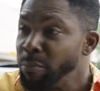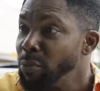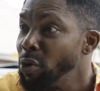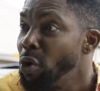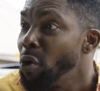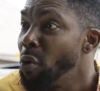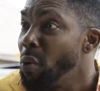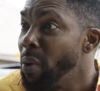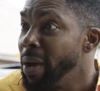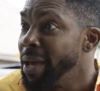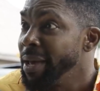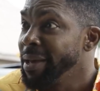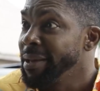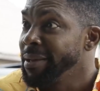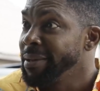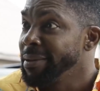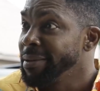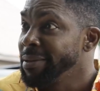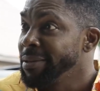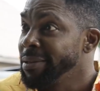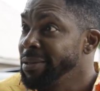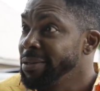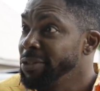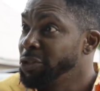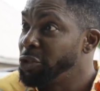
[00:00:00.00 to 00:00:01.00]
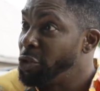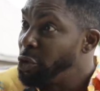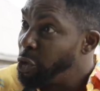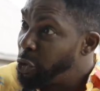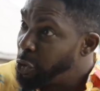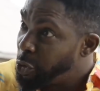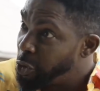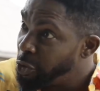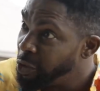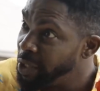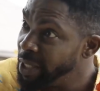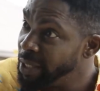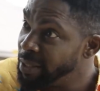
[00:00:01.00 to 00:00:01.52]
from nowhere to
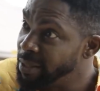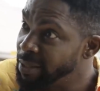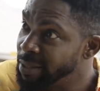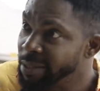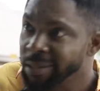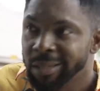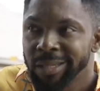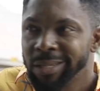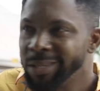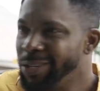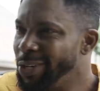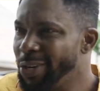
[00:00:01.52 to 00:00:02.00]
ruin it.